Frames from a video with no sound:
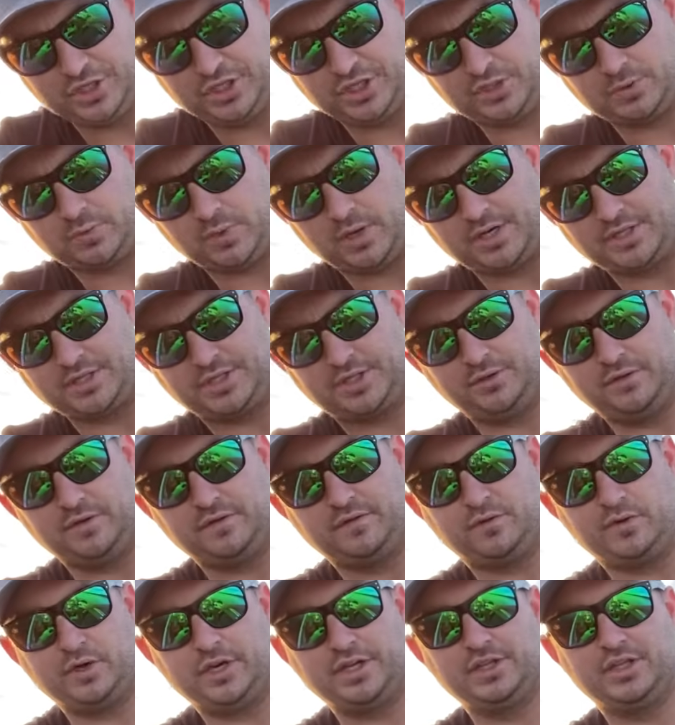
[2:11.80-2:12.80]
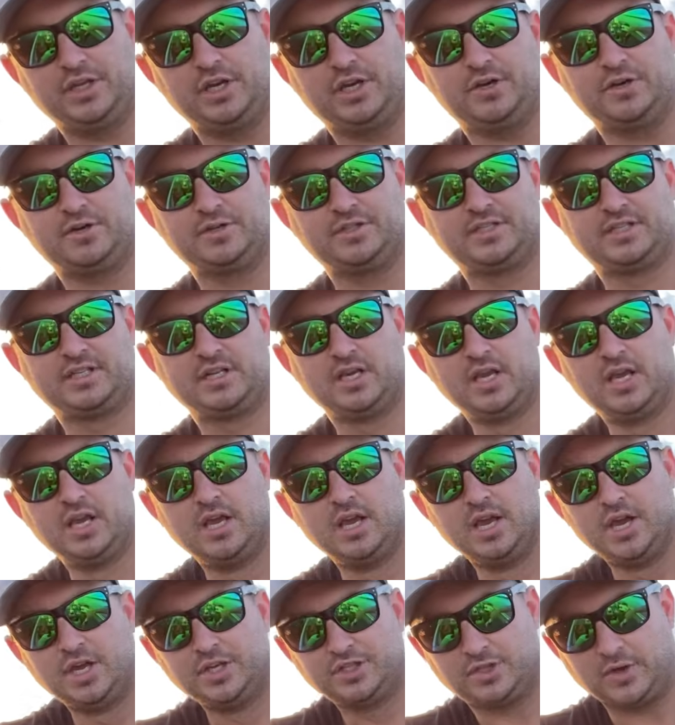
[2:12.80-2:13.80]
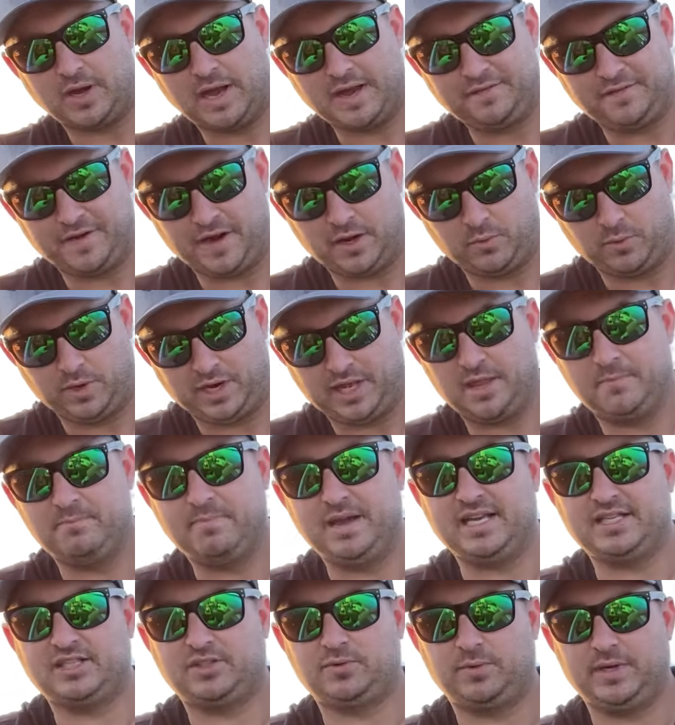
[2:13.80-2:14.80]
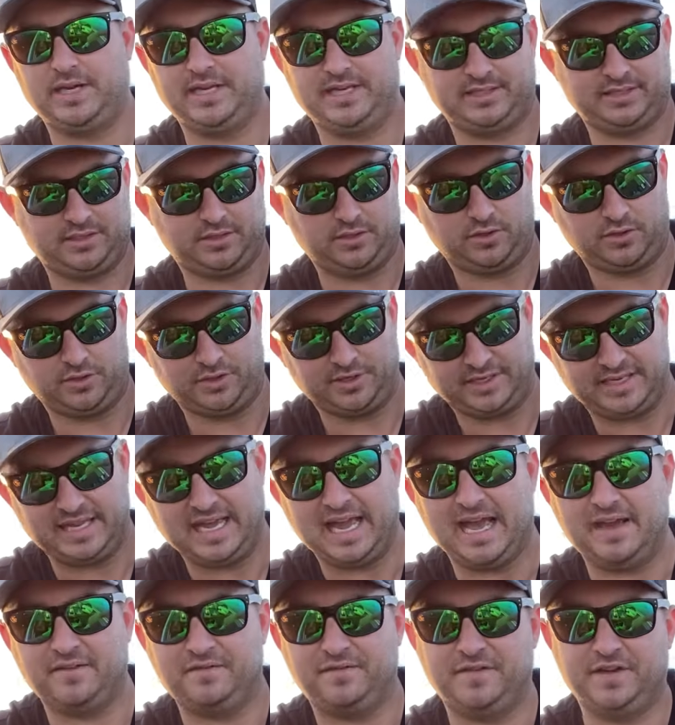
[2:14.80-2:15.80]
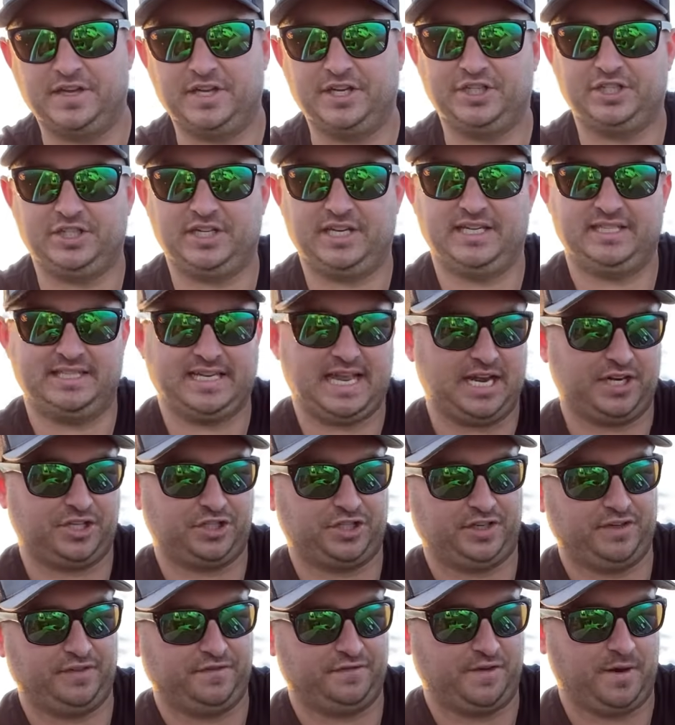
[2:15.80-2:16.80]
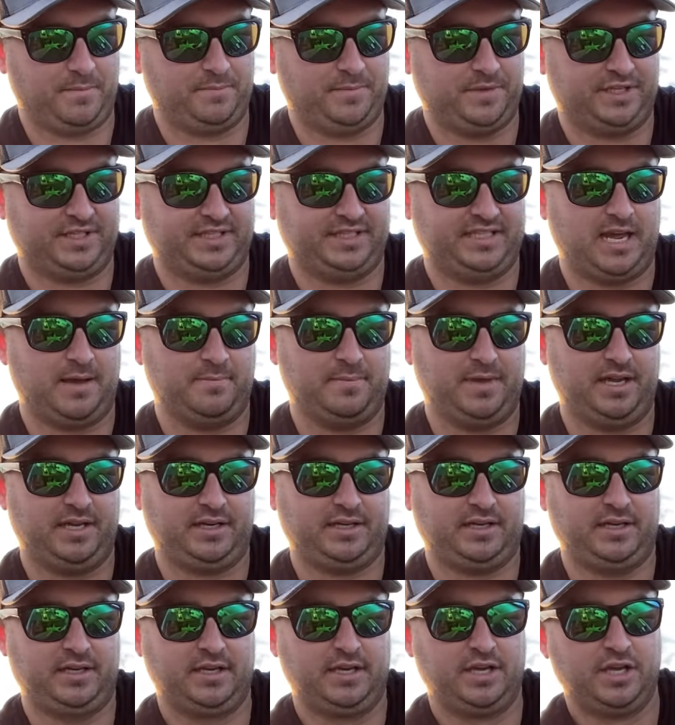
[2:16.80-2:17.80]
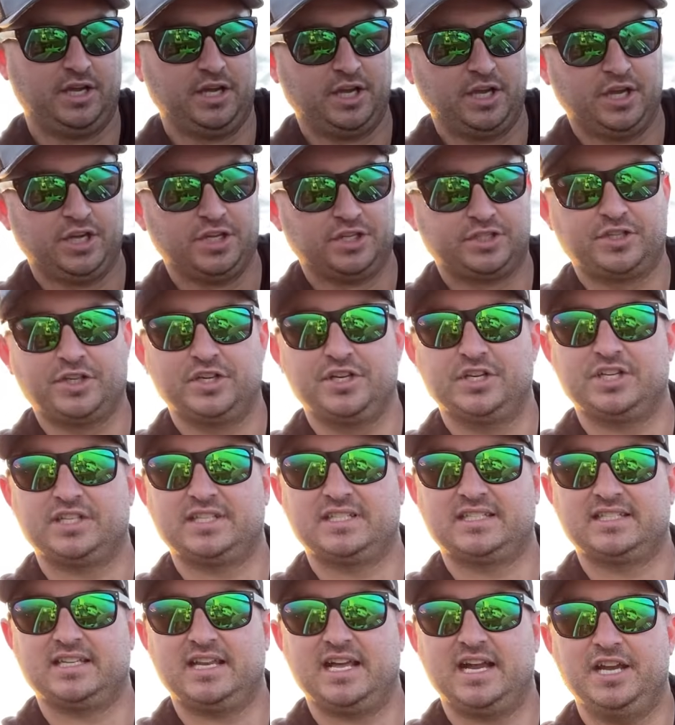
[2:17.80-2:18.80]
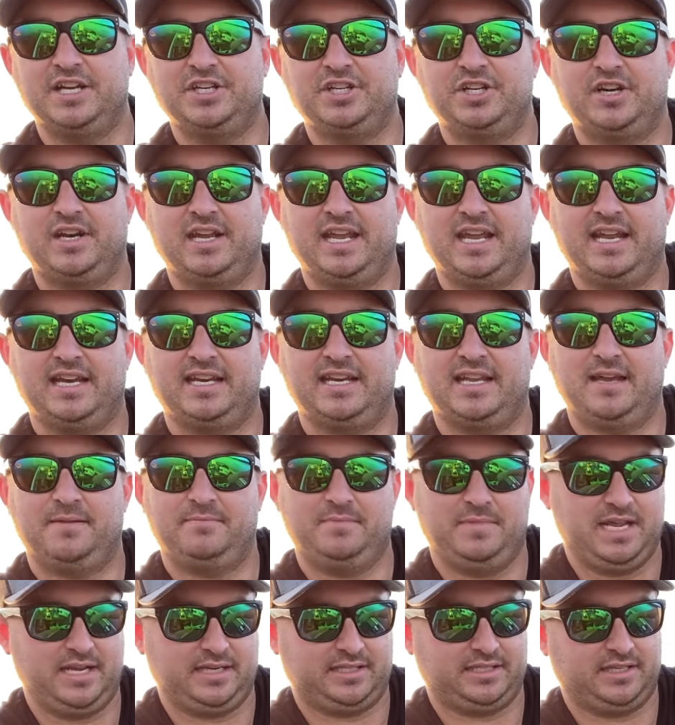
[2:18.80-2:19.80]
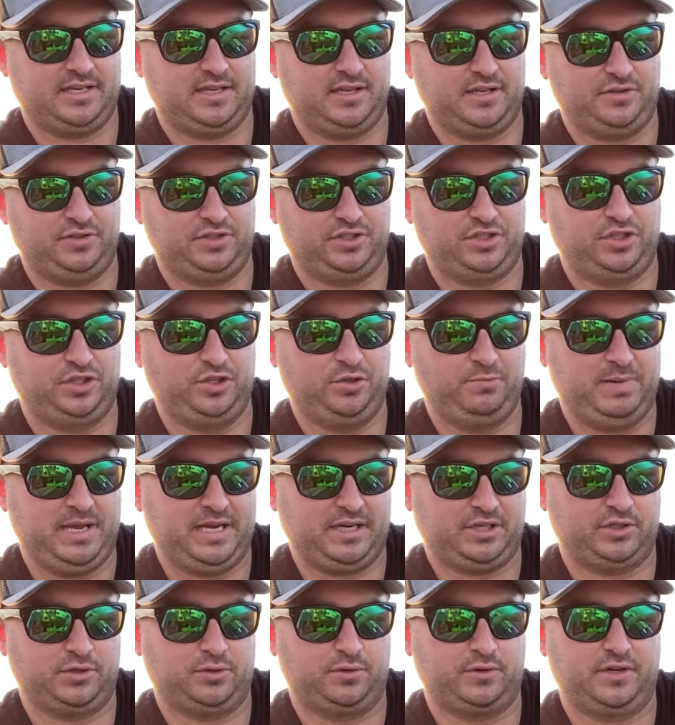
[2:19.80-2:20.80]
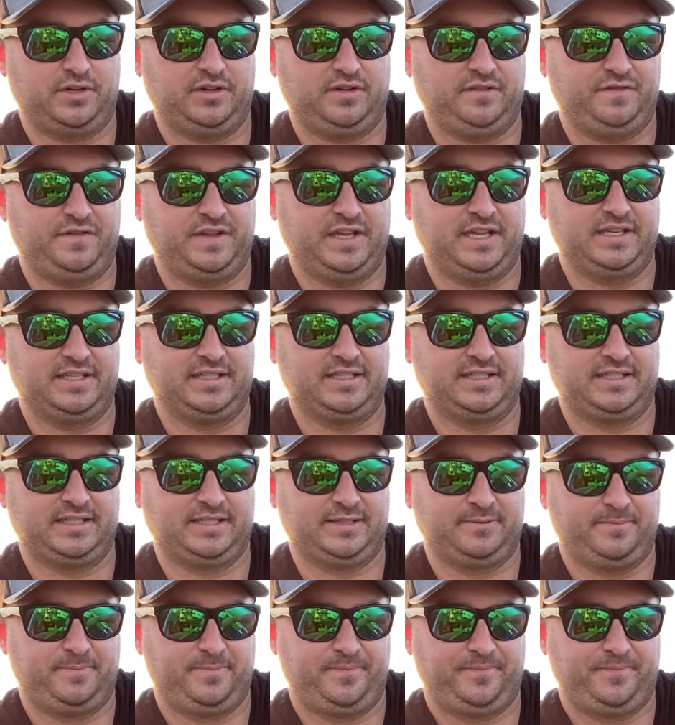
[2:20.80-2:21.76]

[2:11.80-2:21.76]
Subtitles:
just want to avoid those. So I find one of the best ways to hold a catfish is actually from the stomach. So you just slide your hand up next to those two pectoral fins,